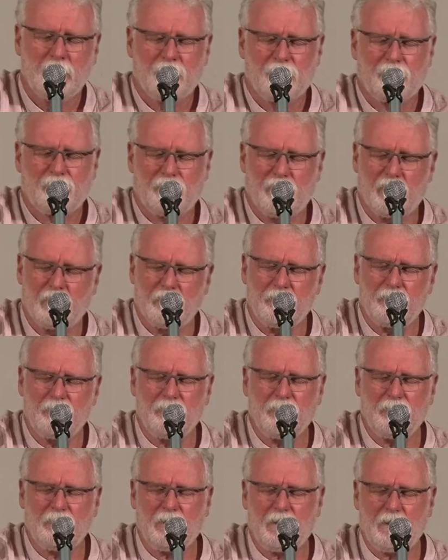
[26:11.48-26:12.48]
From
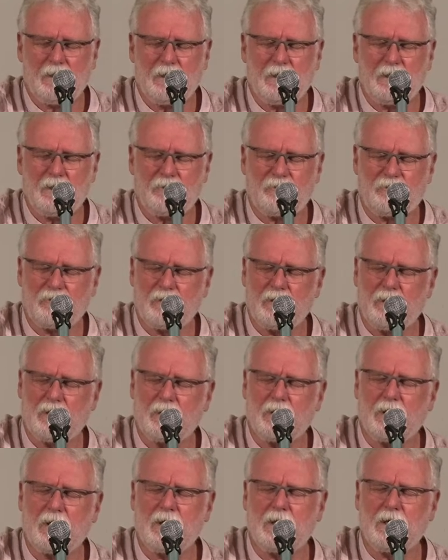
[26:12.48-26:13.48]
the day I
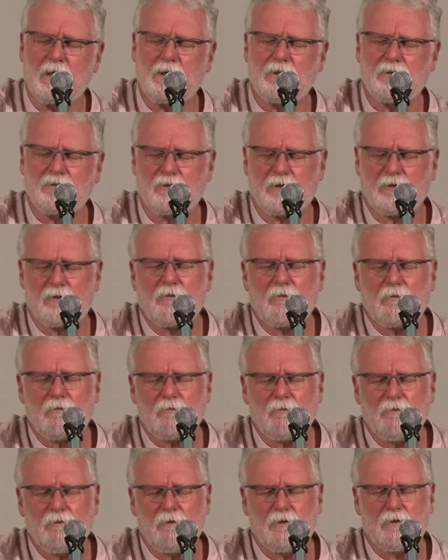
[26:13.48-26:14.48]
set eyes
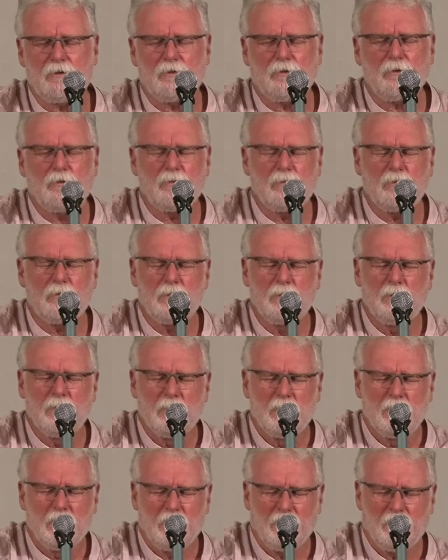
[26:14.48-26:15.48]
on you,
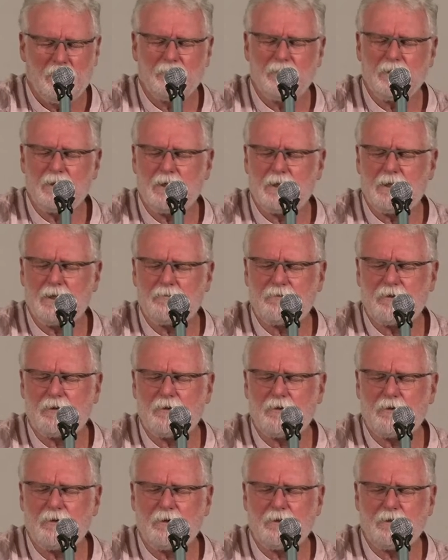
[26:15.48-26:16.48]
there was
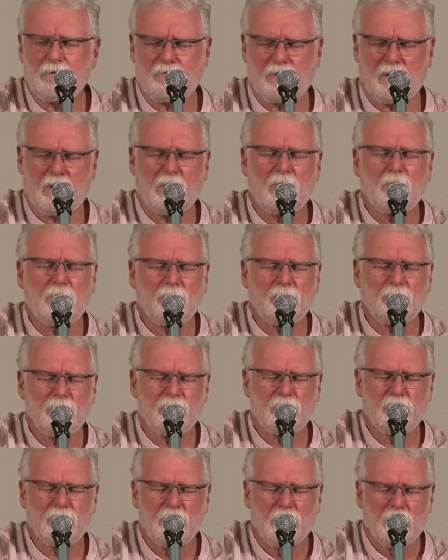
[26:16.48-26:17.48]
never a doubt.
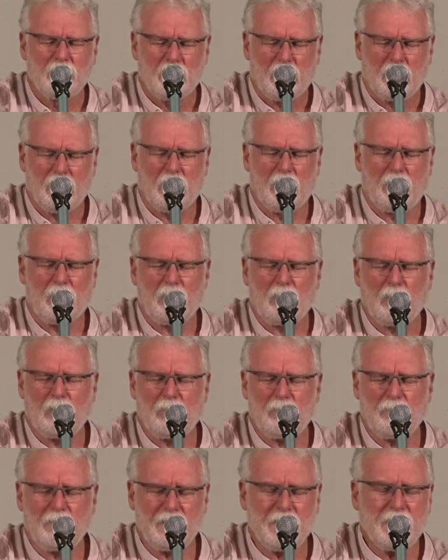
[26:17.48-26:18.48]
I
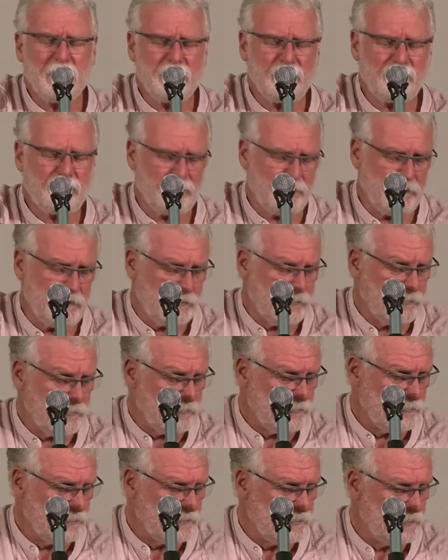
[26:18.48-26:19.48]
always
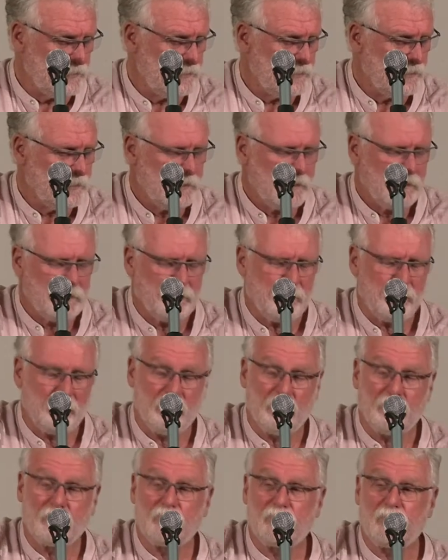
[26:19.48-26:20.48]
knew
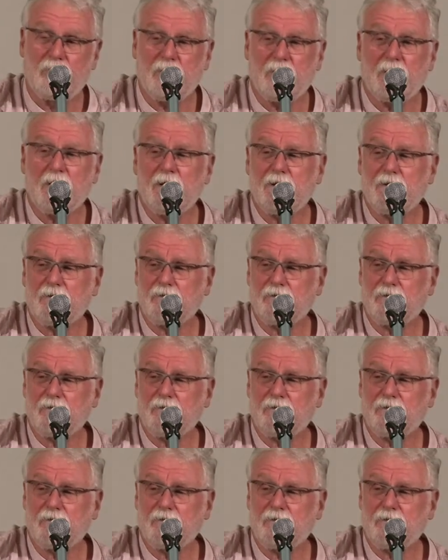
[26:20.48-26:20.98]
this is